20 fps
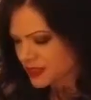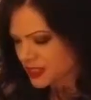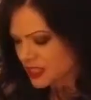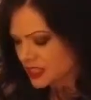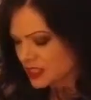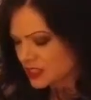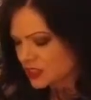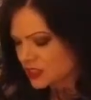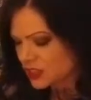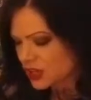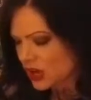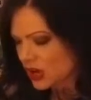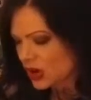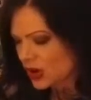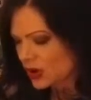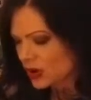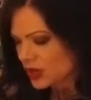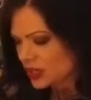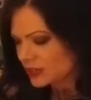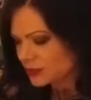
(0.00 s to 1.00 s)

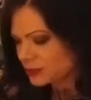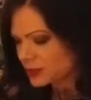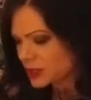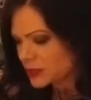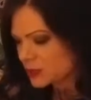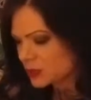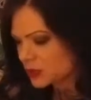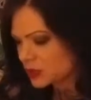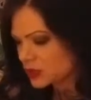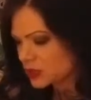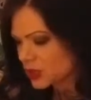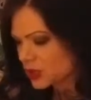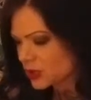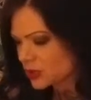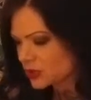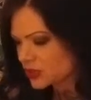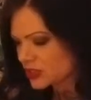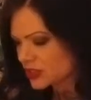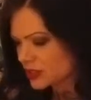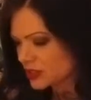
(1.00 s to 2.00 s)
so if people
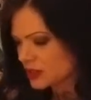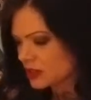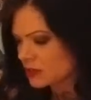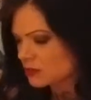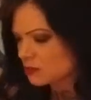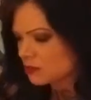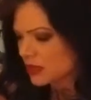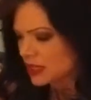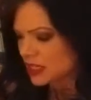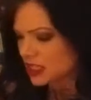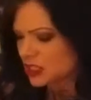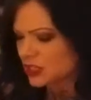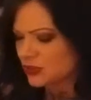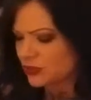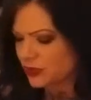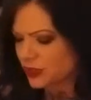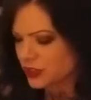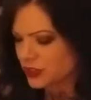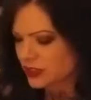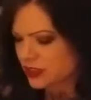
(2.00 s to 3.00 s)
don't make you
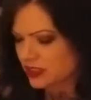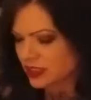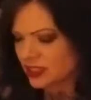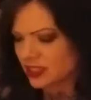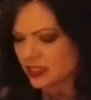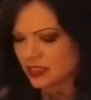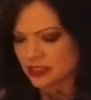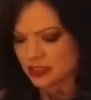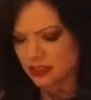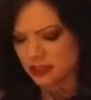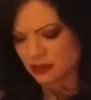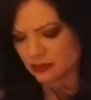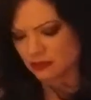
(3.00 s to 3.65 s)
feel seen,